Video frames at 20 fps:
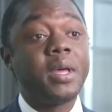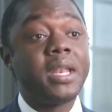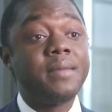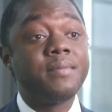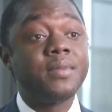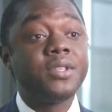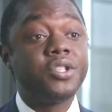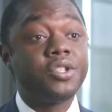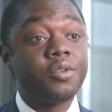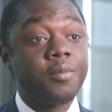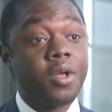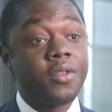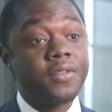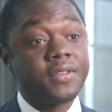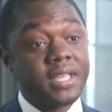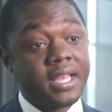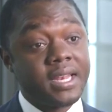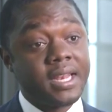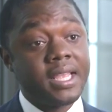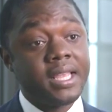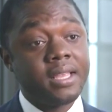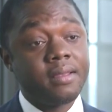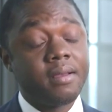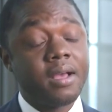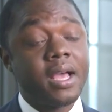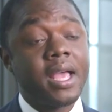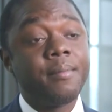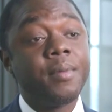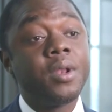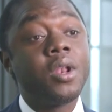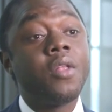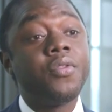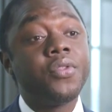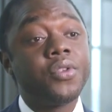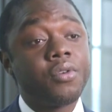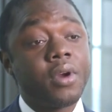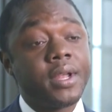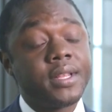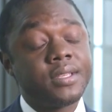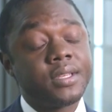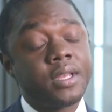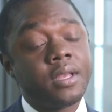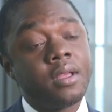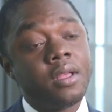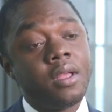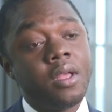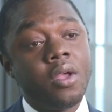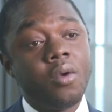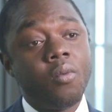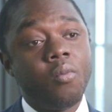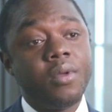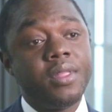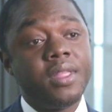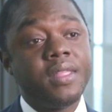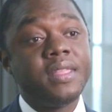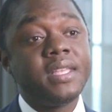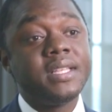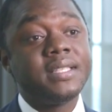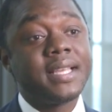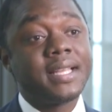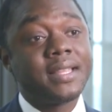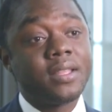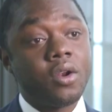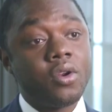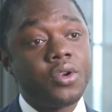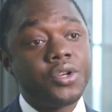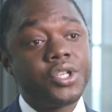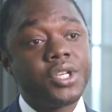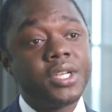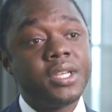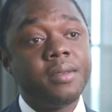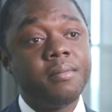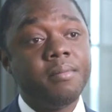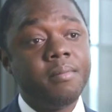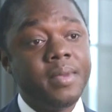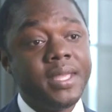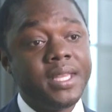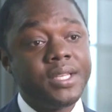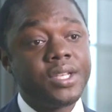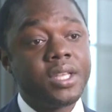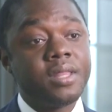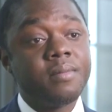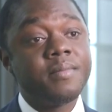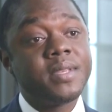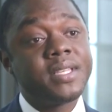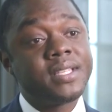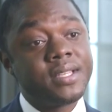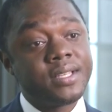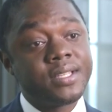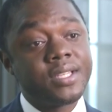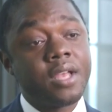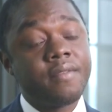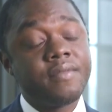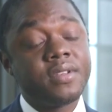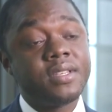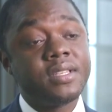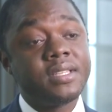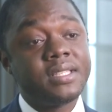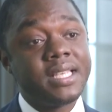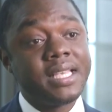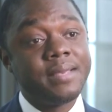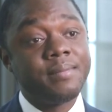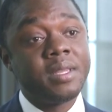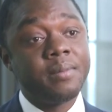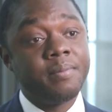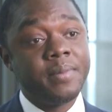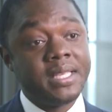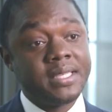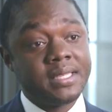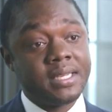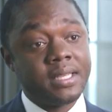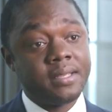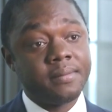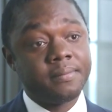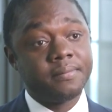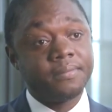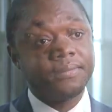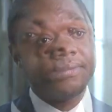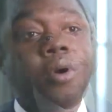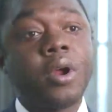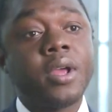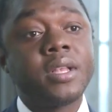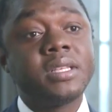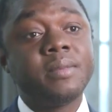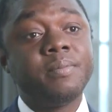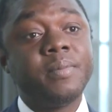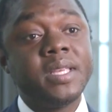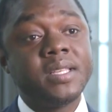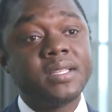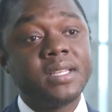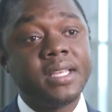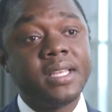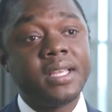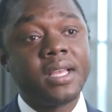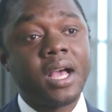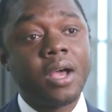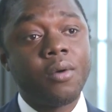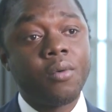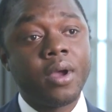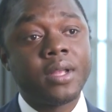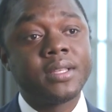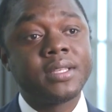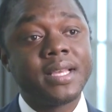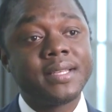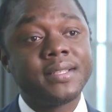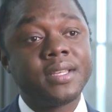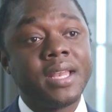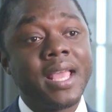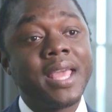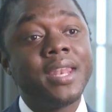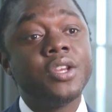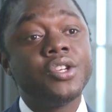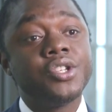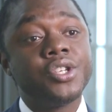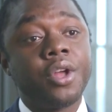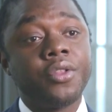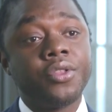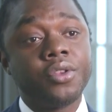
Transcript: My name is Jimaan Sane. I am an underwriter within the technology, media and business services team at Beazley. Prior to Beazley, I worked as an energy